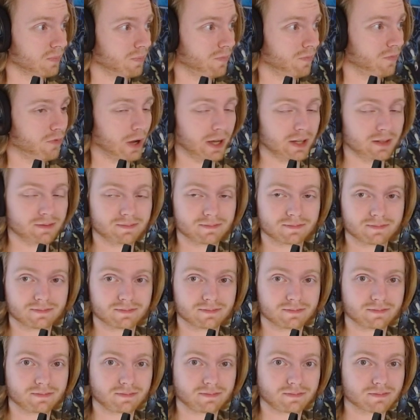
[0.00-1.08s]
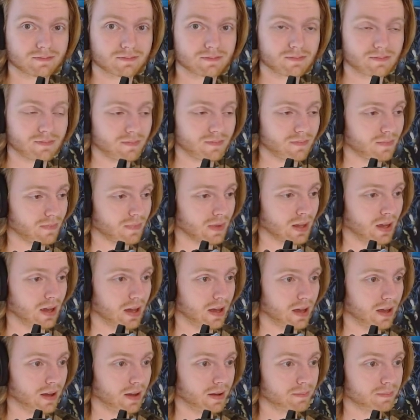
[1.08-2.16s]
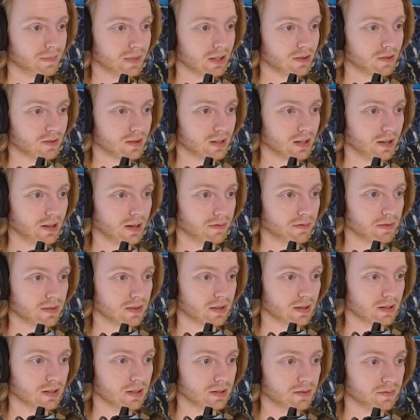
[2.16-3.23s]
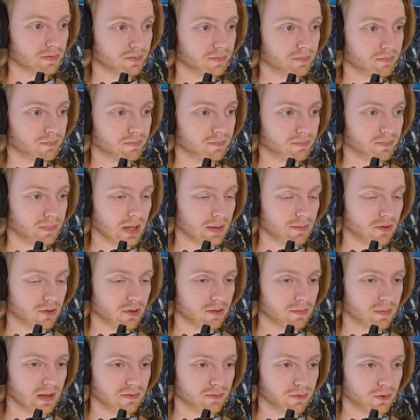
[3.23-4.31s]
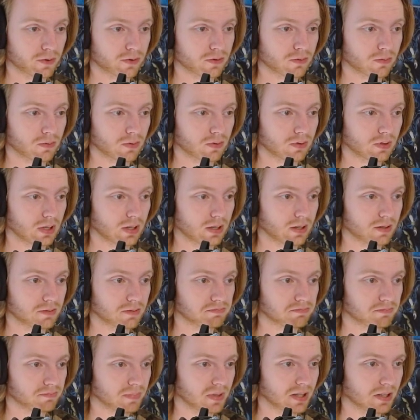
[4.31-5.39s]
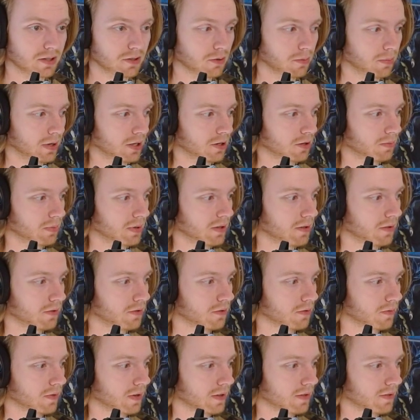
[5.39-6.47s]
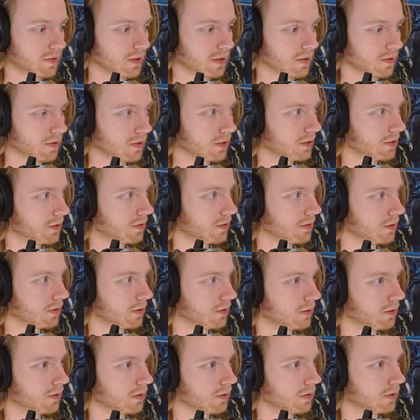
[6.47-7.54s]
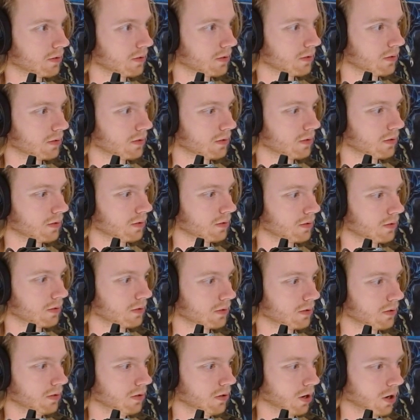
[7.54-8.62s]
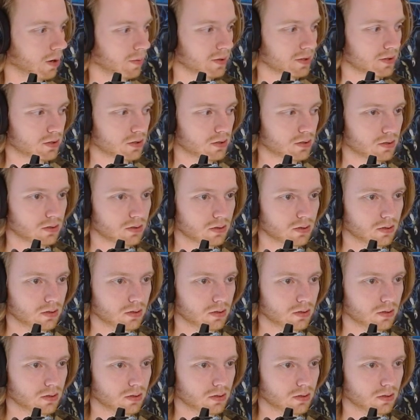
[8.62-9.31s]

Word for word: Fine. Um, they just let everything live. They've just made Virtual World, like, a little better because the rest isn't... garbage.